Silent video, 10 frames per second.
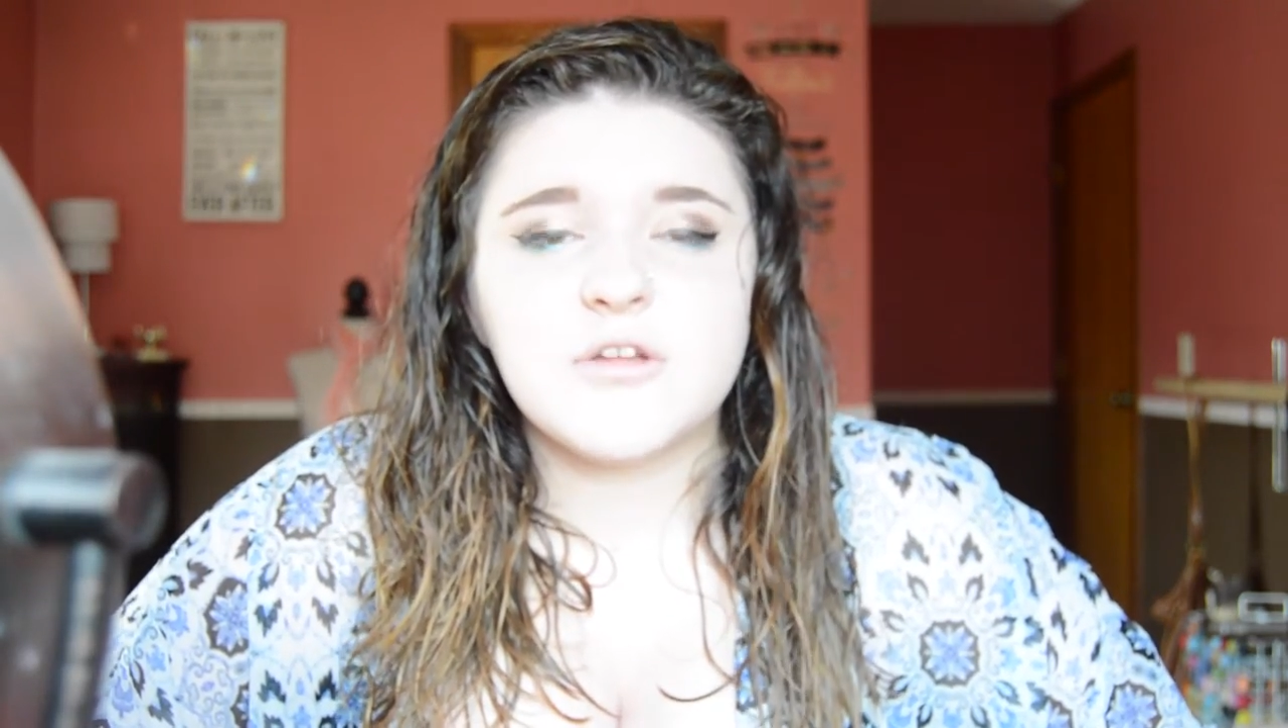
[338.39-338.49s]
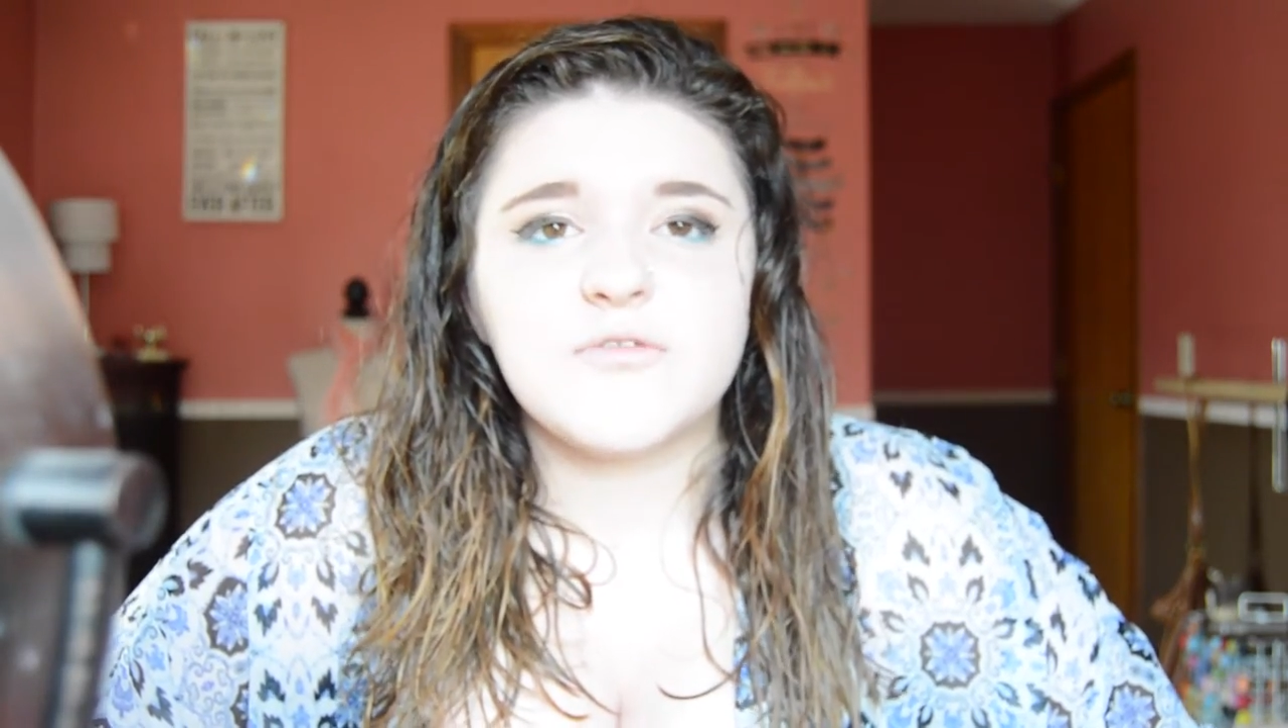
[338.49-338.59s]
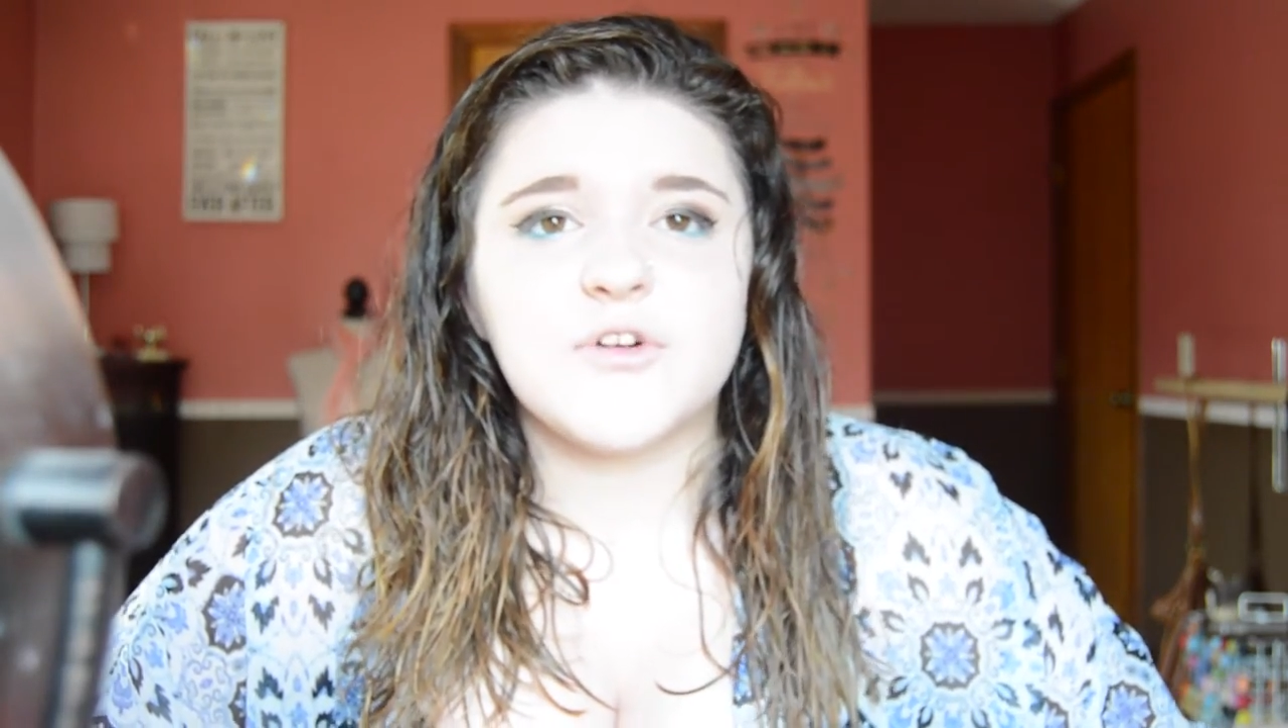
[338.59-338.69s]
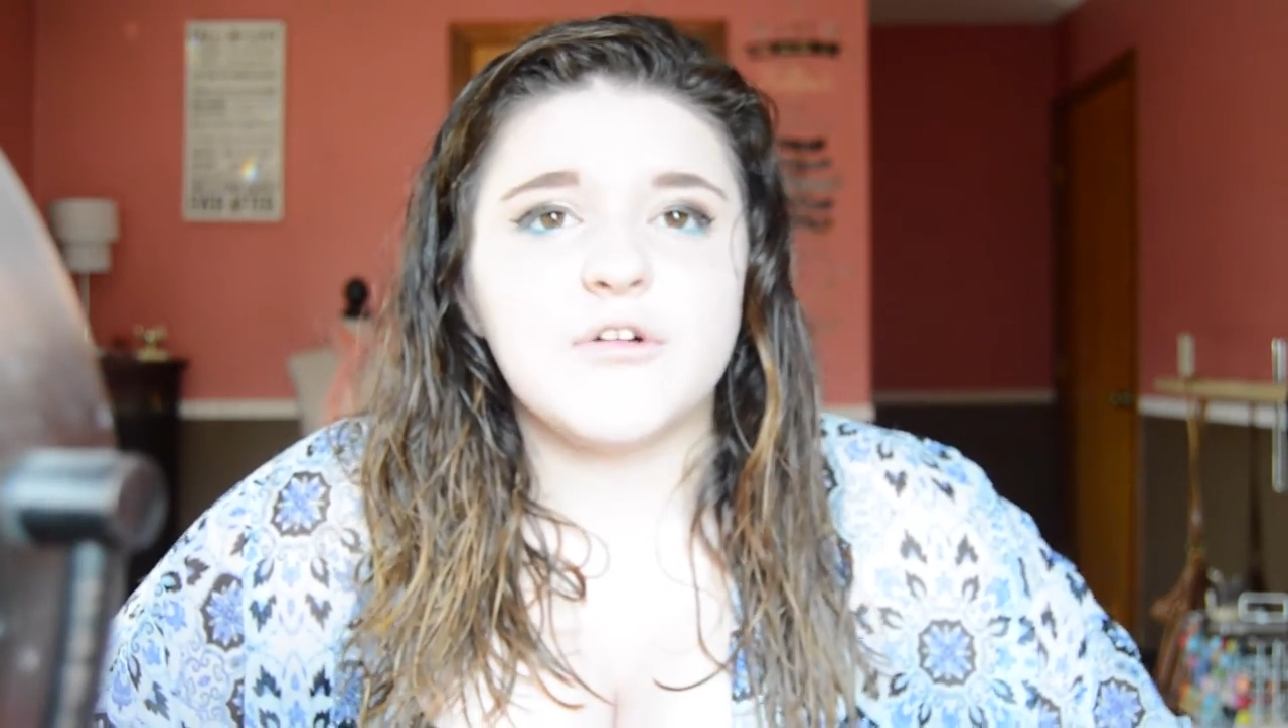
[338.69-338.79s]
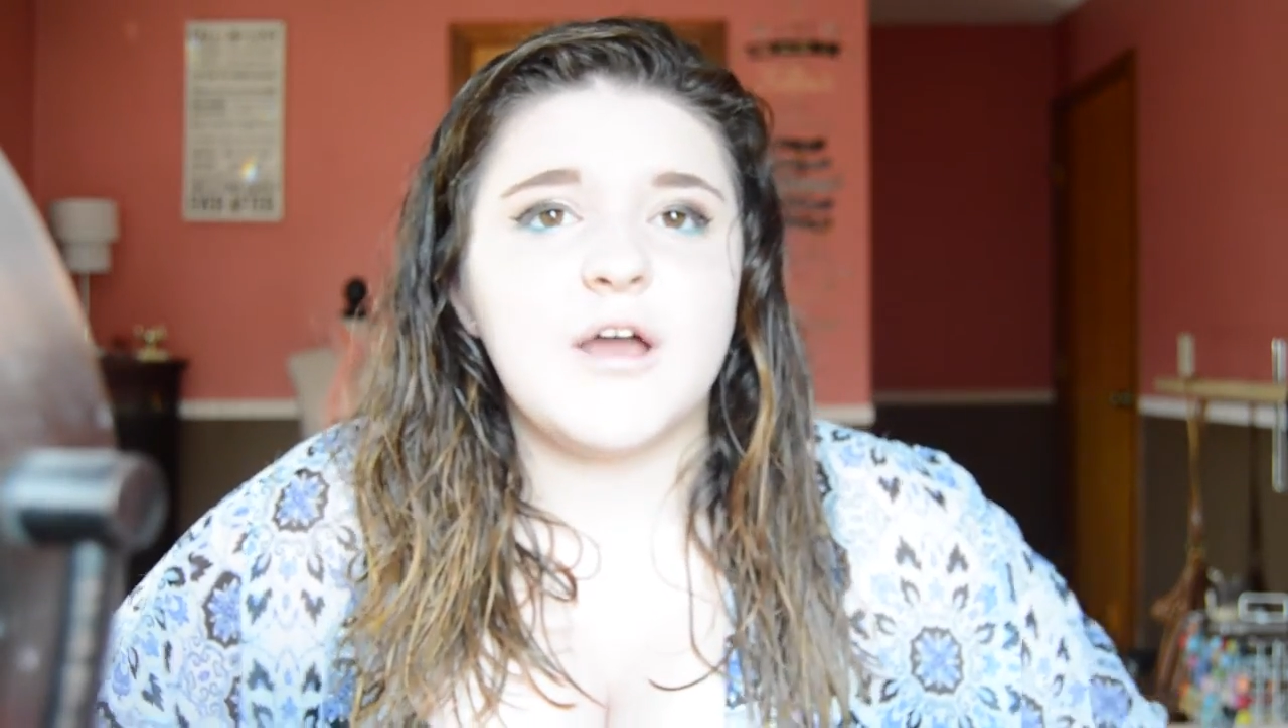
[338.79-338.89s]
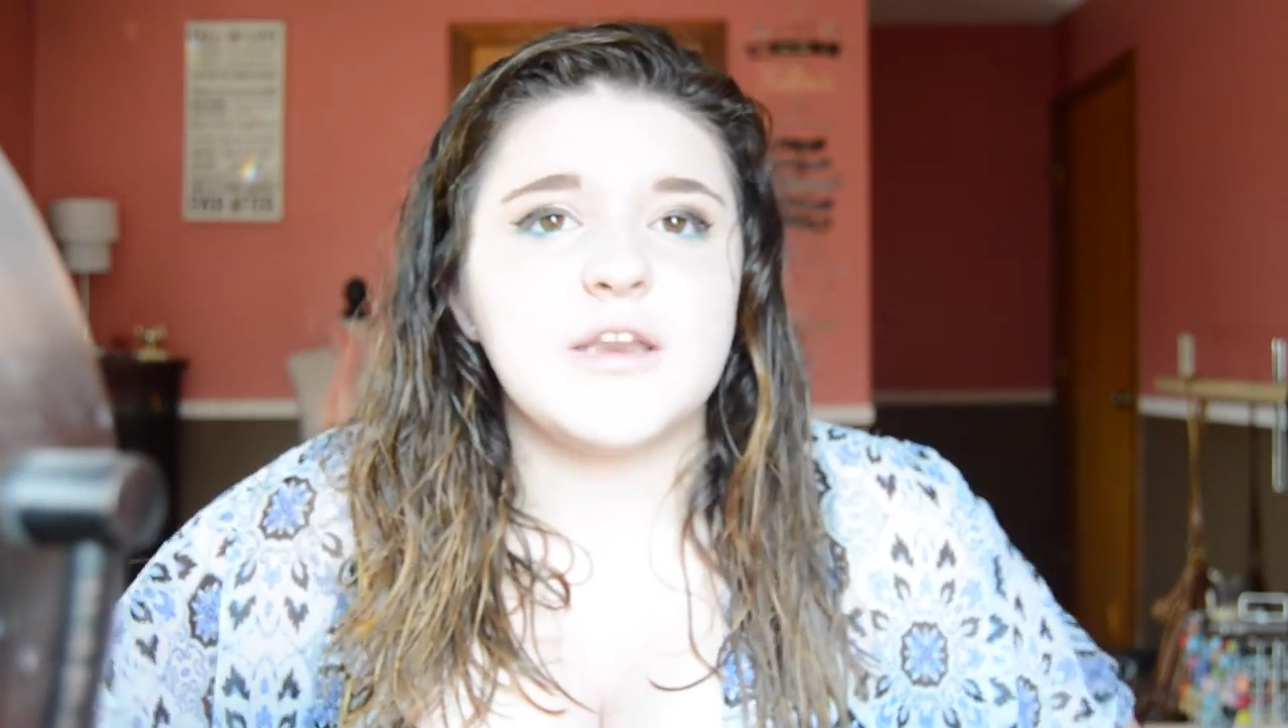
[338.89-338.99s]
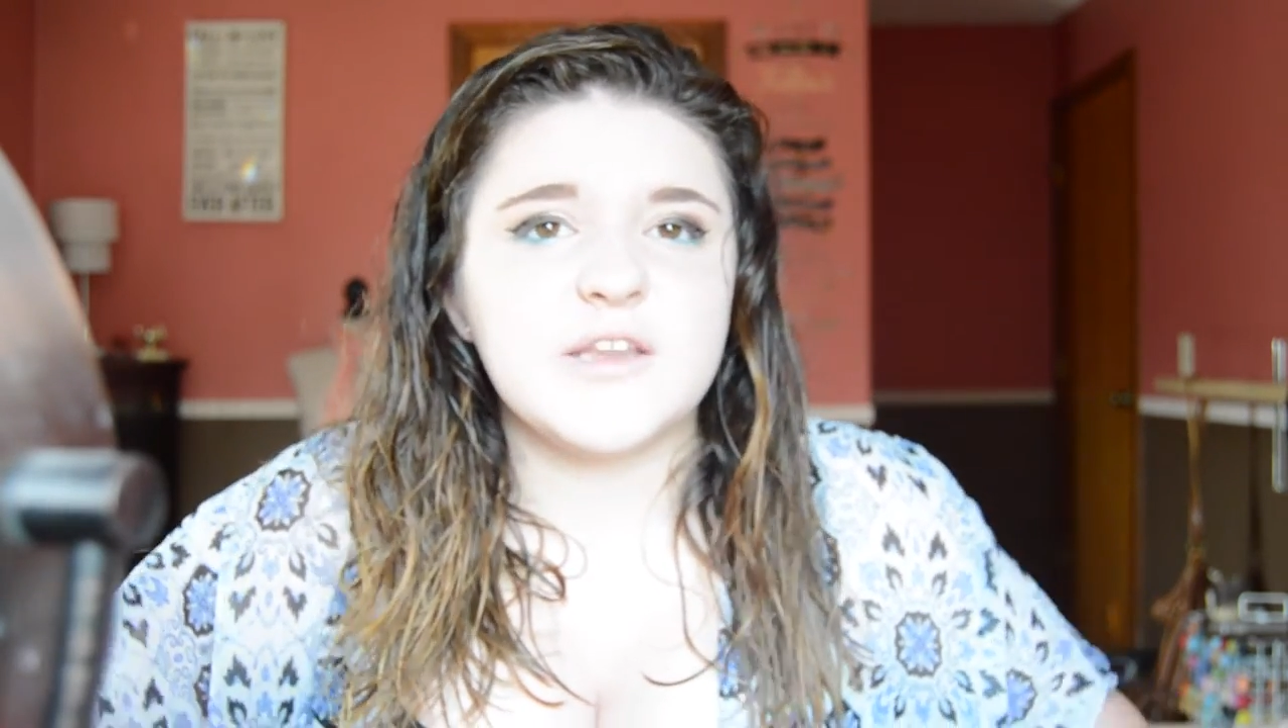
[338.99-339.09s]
for like